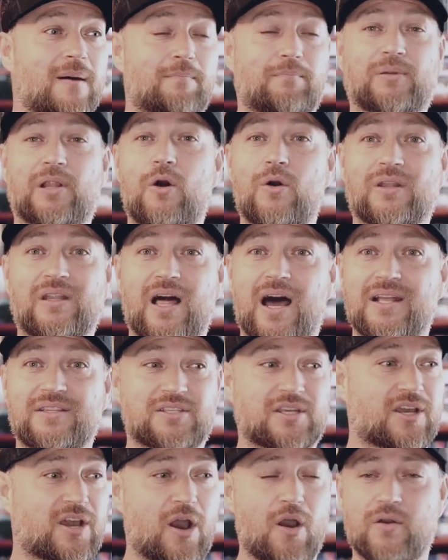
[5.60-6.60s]
up, blowing
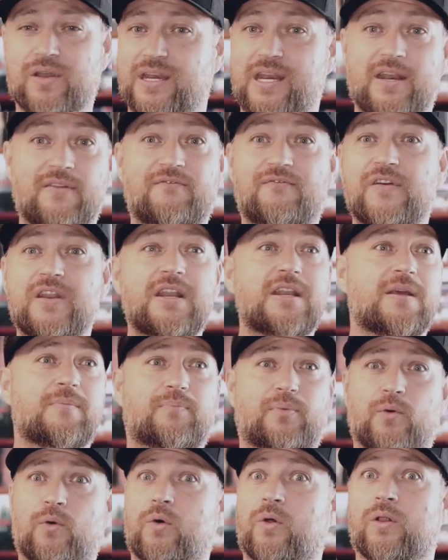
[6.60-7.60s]
lines, smoking an infinity
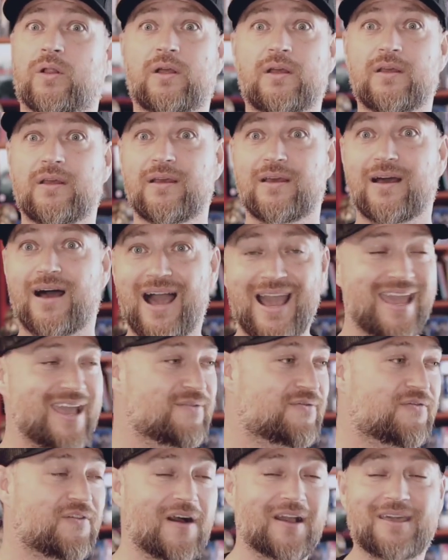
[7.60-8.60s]
pool.
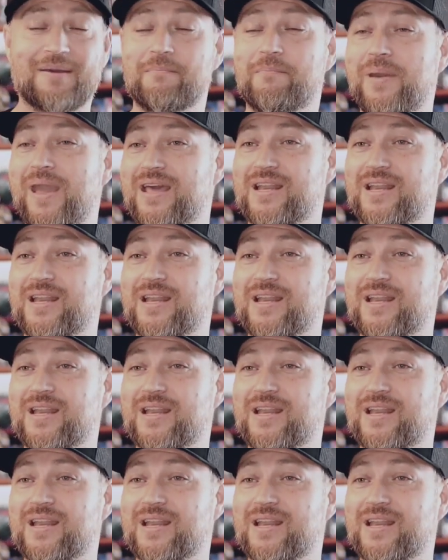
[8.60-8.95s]
I ain't